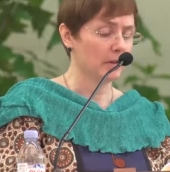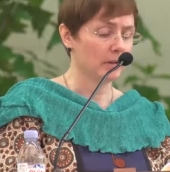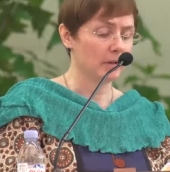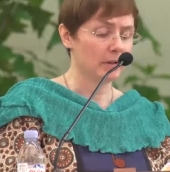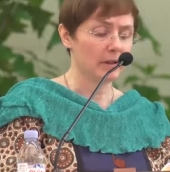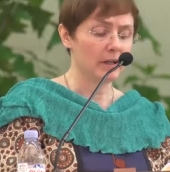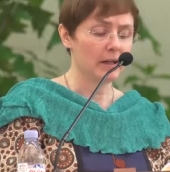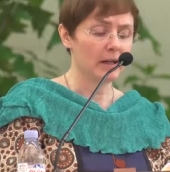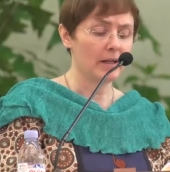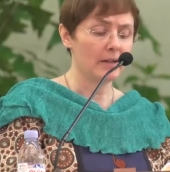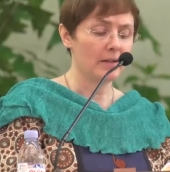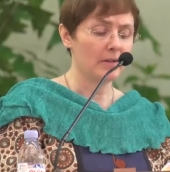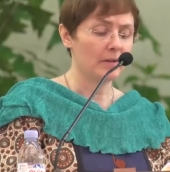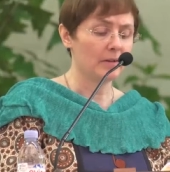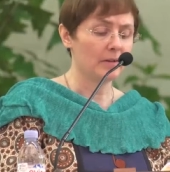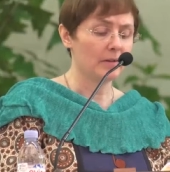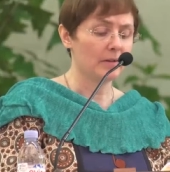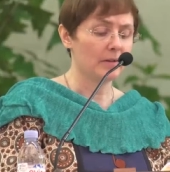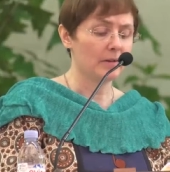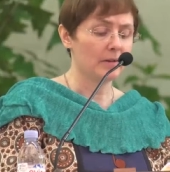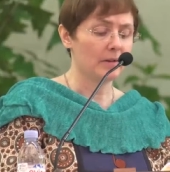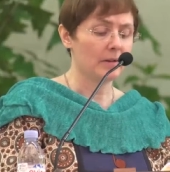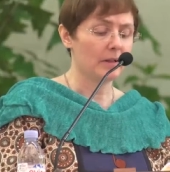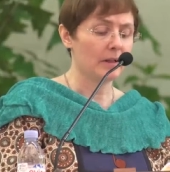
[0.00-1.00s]
and
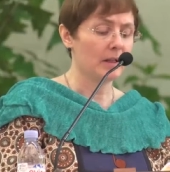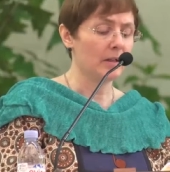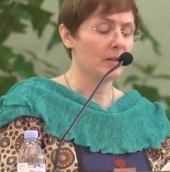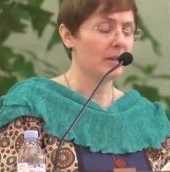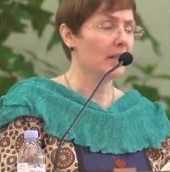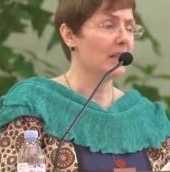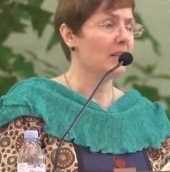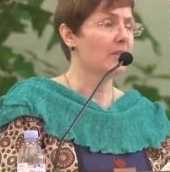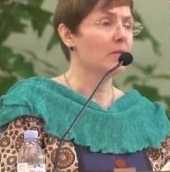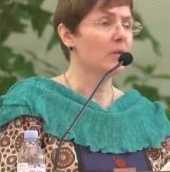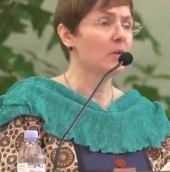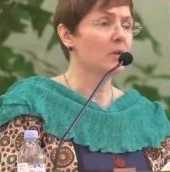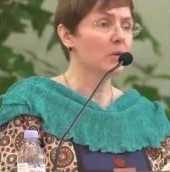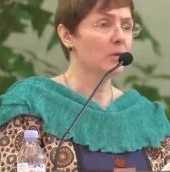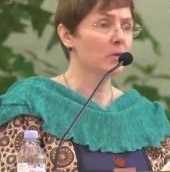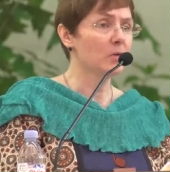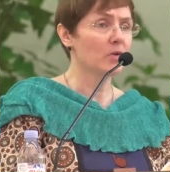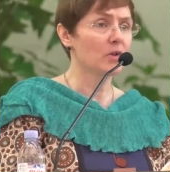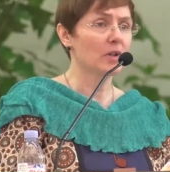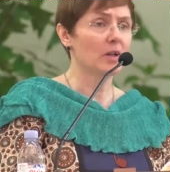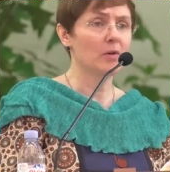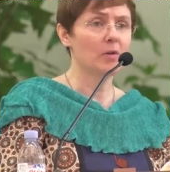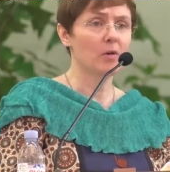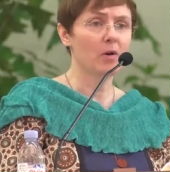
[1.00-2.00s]
even lose
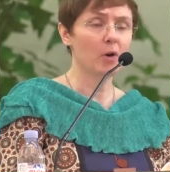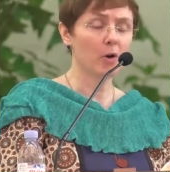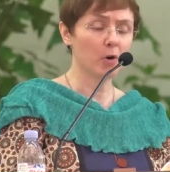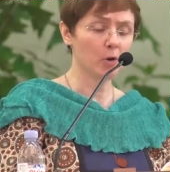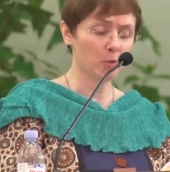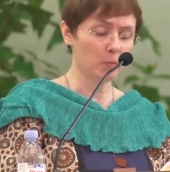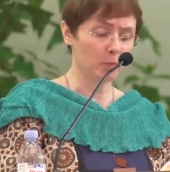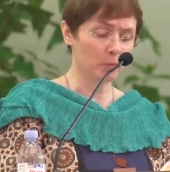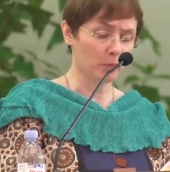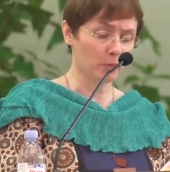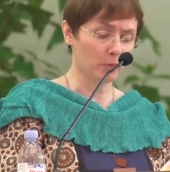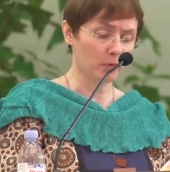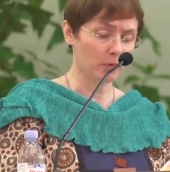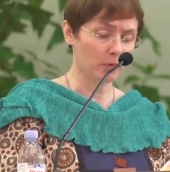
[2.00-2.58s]
our hope.